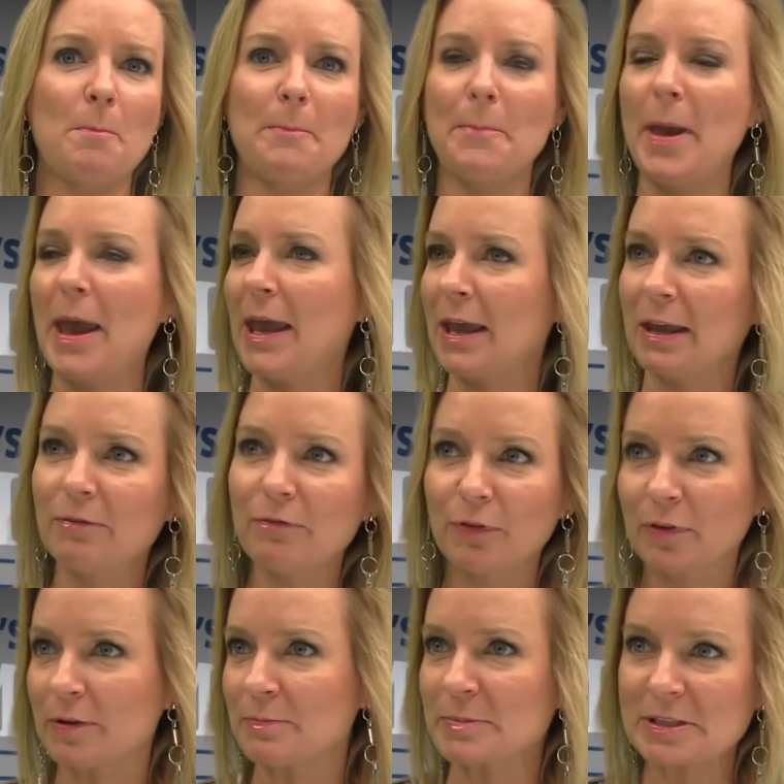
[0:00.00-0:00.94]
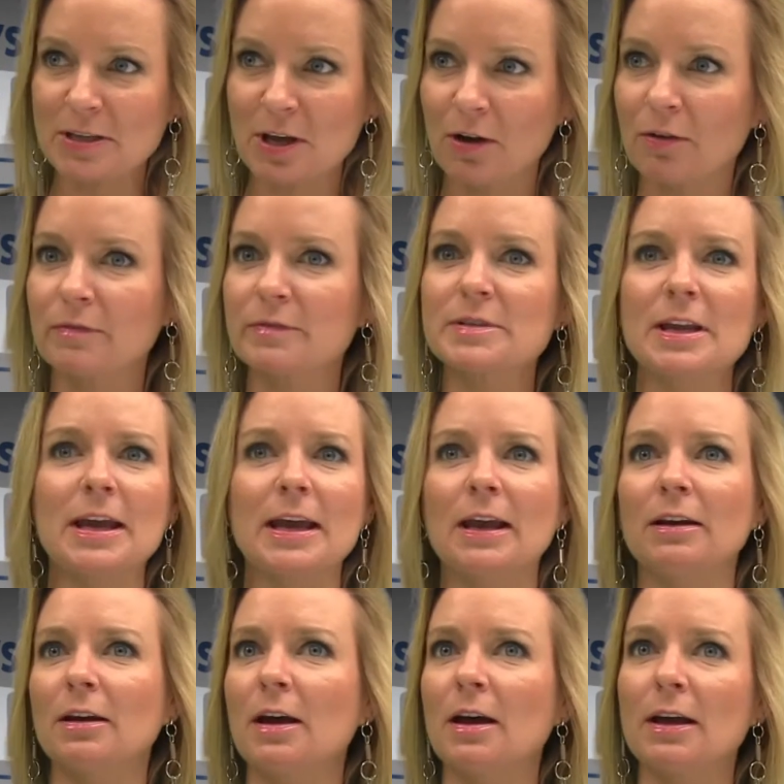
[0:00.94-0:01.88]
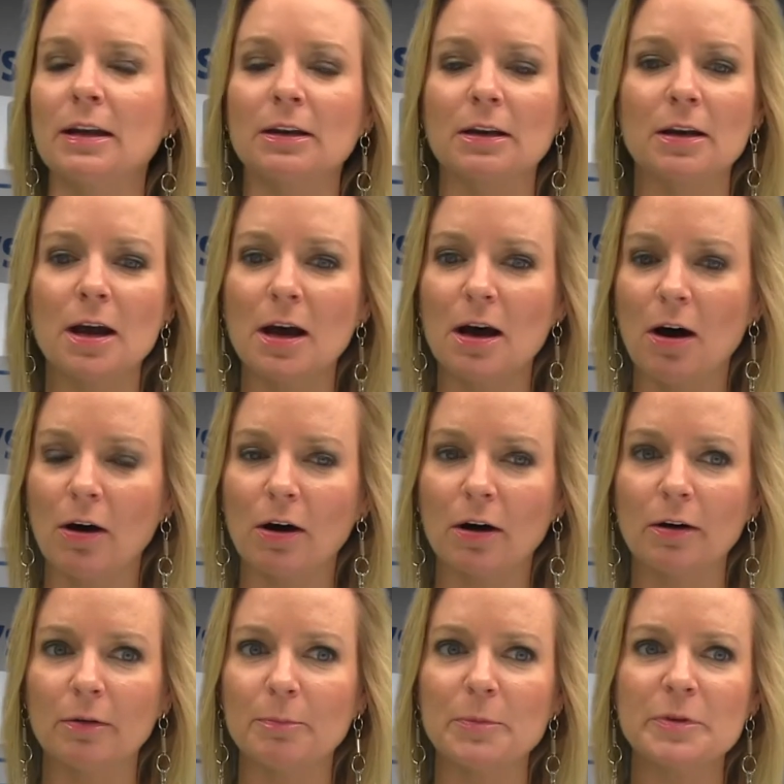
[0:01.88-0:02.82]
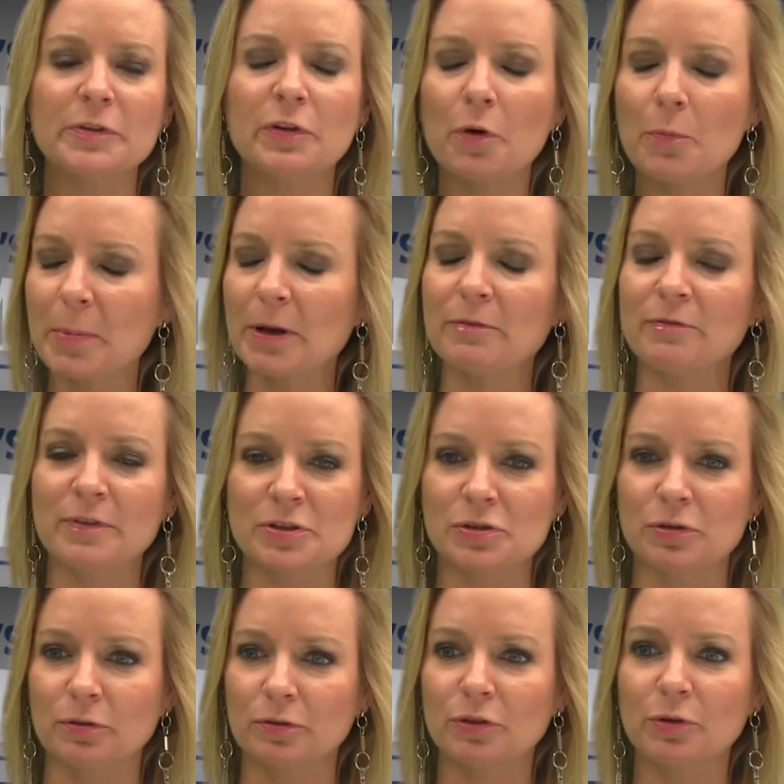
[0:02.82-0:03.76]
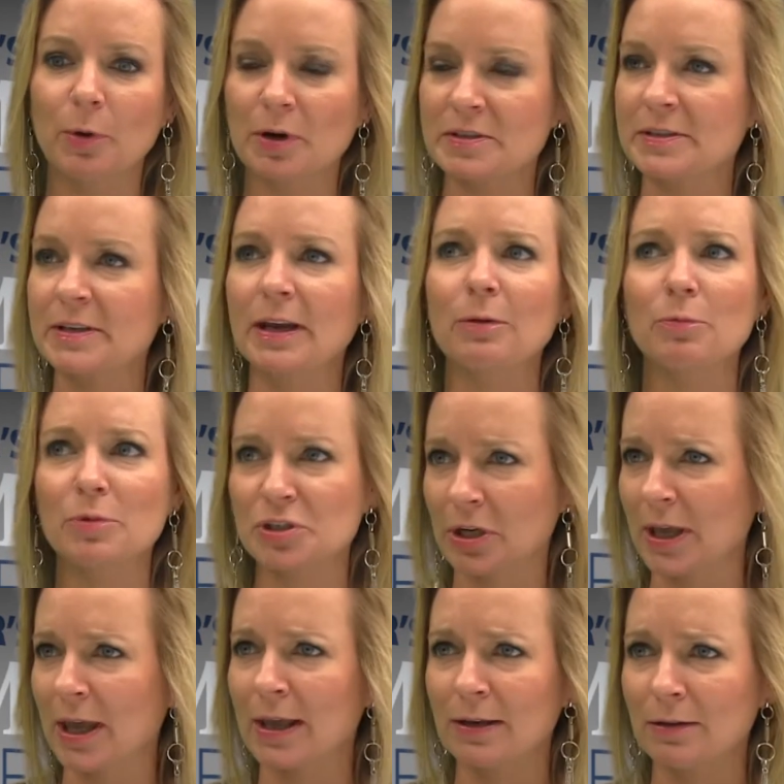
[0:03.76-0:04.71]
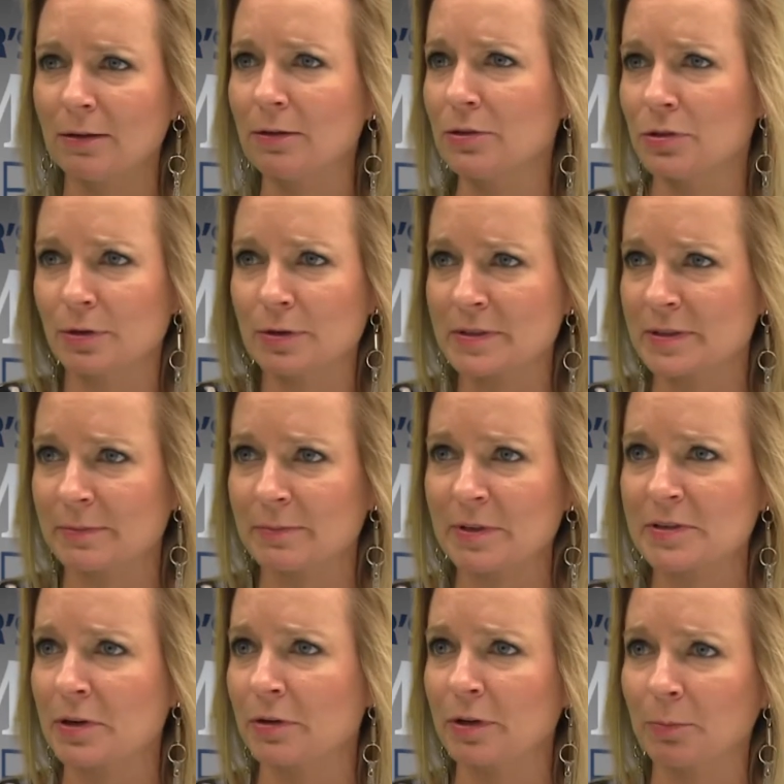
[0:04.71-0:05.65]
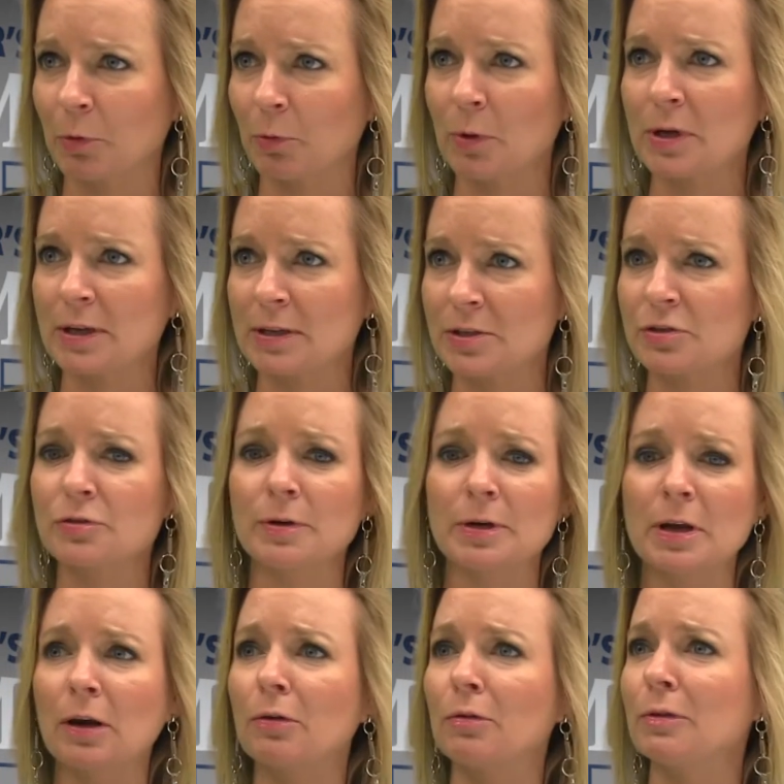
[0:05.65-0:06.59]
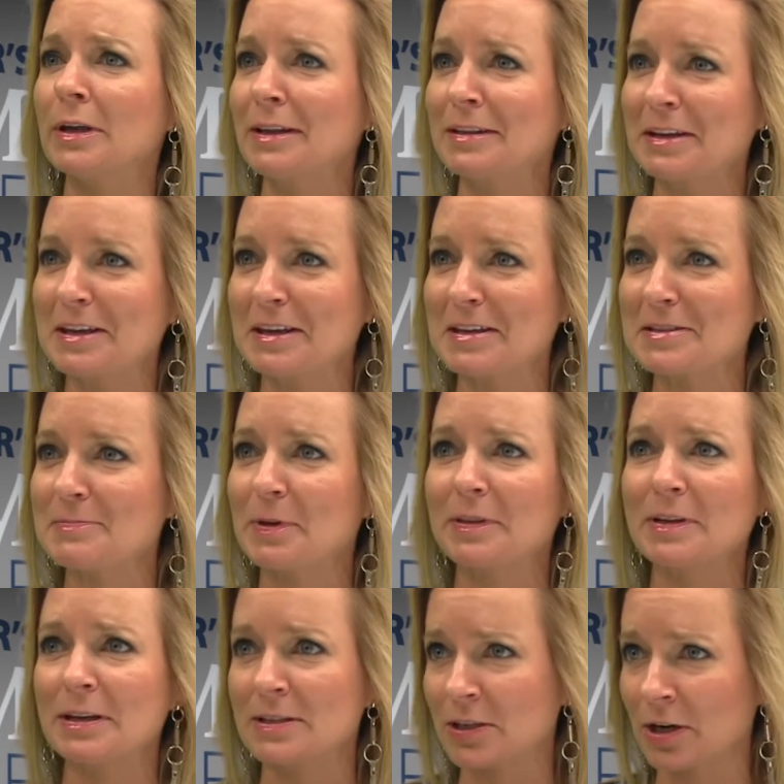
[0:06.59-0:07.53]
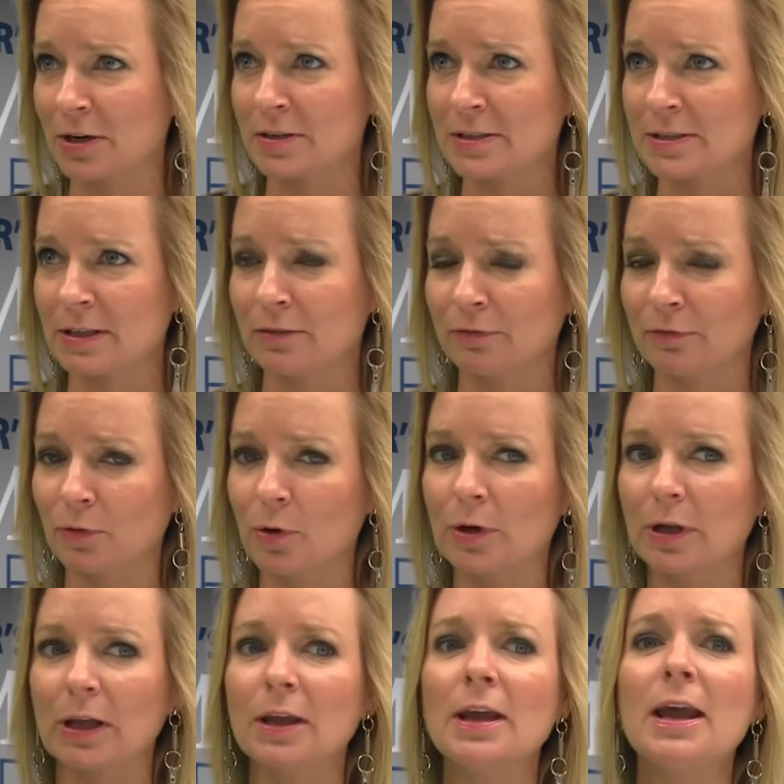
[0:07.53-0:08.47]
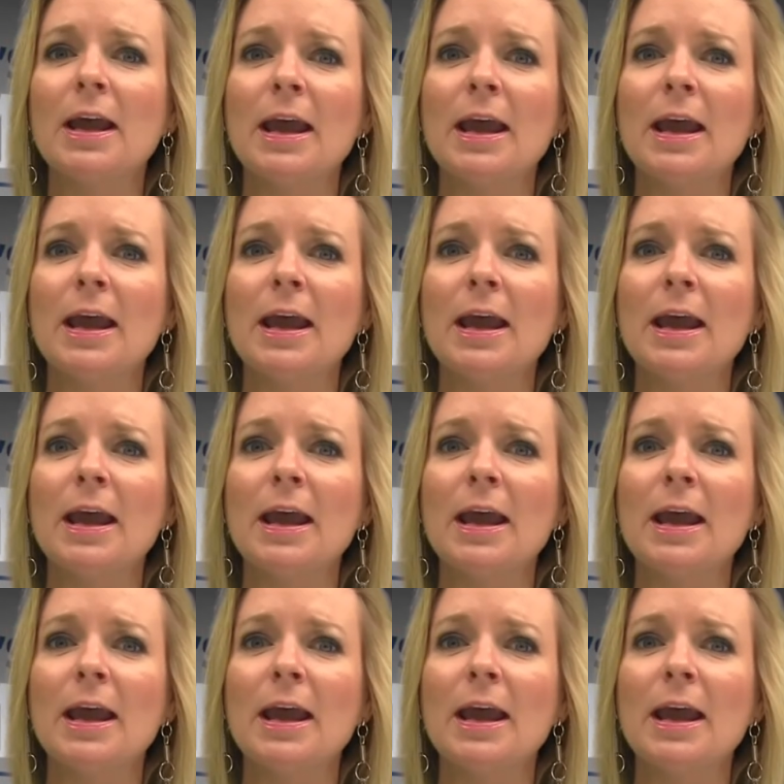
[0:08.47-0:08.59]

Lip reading: pay for themselves and are so beneficial to our state, which again, tourism is our #1 industry, not only in the Keys, but the entire state of Florida.